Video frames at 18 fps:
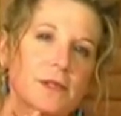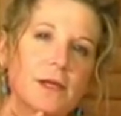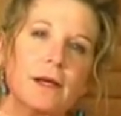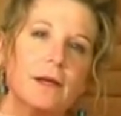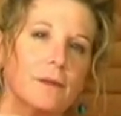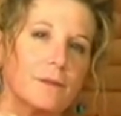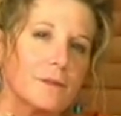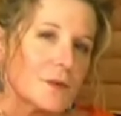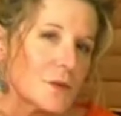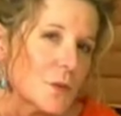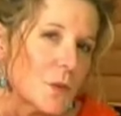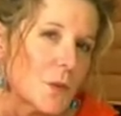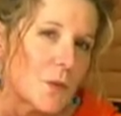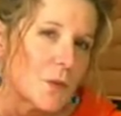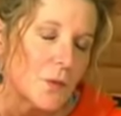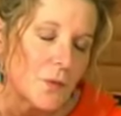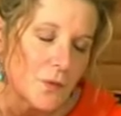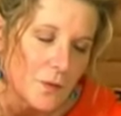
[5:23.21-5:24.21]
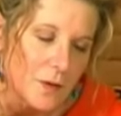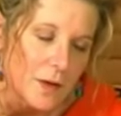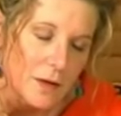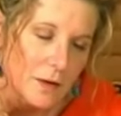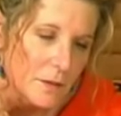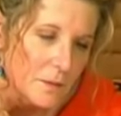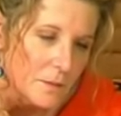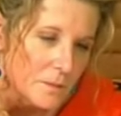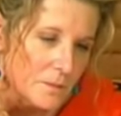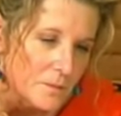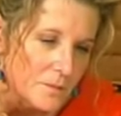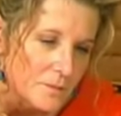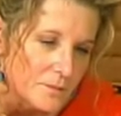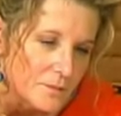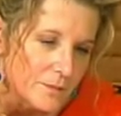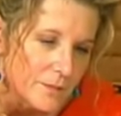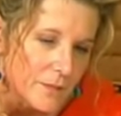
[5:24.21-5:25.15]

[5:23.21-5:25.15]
Alps or, um,